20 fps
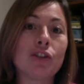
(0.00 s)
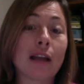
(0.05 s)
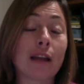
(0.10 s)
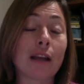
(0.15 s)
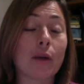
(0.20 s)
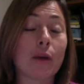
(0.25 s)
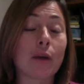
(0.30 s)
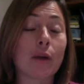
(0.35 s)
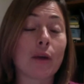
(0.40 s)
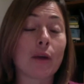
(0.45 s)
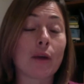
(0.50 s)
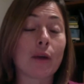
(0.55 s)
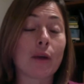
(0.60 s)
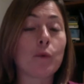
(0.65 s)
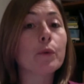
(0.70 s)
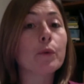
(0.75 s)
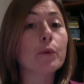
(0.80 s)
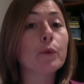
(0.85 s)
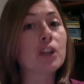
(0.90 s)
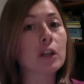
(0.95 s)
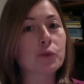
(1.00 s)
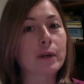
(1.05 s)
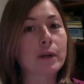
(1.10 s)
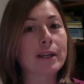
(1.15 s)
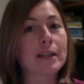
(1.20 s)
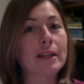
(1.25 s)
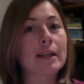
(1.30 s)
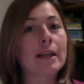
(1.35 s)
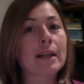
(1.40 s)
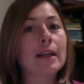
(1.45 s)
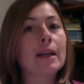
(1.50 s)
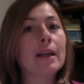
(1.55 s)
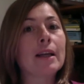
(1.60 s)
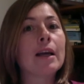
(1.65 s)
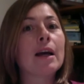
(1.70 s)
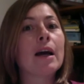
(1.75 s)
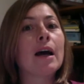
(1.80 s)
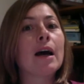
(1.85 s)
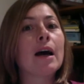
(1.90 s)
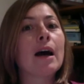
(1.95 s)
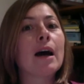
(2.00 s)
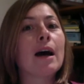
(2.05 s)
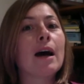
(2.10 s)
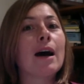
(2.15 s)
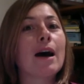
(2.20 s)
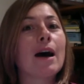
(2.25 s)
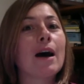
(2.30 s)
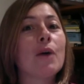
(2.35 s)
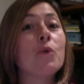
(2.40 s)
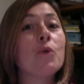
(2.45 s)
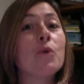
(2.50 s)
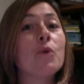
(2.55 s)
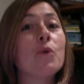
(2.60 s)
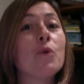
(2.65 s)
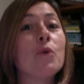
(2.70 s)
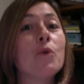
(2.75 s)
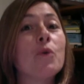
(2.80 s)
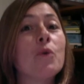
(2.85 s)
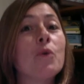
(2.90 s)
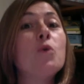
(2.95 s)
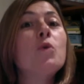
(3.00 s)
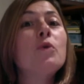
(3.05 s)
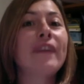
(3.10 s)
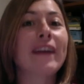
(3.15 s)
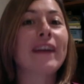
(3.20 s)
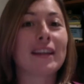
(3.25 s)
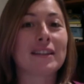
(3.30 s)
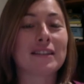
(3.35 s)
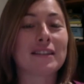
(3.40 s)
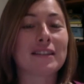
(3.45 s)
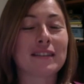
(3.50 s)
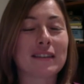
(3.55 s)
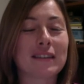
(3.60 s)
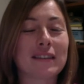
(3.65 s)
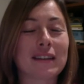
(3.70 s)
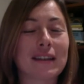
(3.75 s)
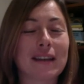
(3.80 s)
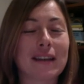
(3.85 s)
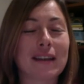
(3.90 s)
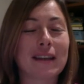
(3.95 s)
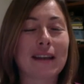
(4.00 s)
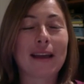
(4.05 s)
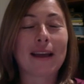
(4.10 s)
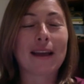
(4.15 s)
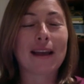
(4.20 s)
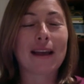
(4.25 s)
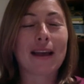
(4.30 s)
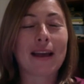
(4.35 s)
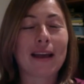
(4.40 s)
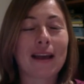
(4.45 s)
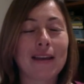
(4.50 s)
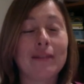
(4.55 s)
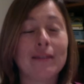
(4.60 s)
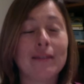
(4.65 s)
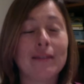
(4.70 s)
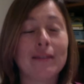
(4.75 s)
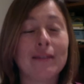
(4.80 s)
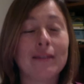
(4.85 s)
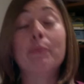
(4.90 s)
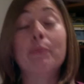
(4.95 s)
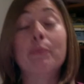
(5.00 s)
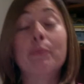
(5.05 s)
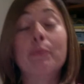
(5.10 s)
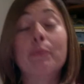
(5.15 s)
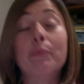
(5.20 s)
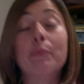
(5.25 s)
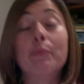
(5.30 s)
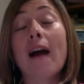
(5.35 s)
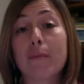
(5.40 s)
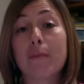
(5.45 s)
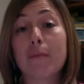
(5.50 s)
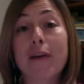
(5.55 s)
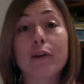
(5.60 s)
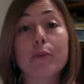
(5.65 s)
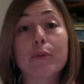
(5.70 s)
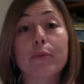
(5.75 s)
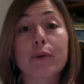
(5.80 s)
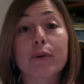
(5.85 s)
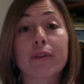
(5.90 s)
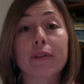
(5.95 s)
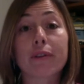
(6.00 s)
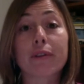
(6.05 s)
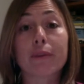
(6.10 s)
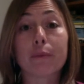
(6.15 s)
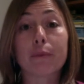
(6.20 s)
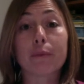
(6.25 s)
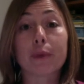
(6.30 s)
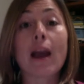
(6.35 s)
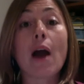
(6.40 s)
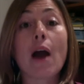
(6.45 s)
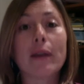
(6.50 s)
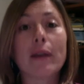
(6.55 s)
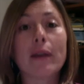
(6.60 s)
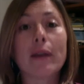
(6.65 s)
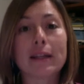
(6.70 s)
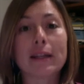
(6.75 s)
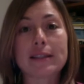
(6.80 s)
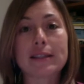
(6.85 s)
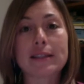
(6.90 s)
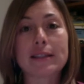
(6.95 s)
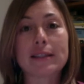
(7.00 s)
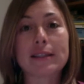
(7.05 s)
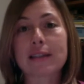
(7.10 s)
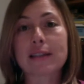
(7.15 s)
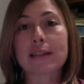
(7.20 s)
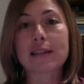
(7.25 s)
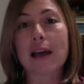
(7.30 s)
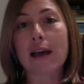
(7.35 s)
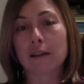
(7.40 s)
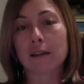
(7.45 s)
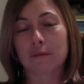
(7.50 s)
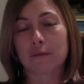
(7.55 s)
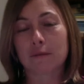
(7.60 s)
and I work with children who fit the profile of the microbirth recountings that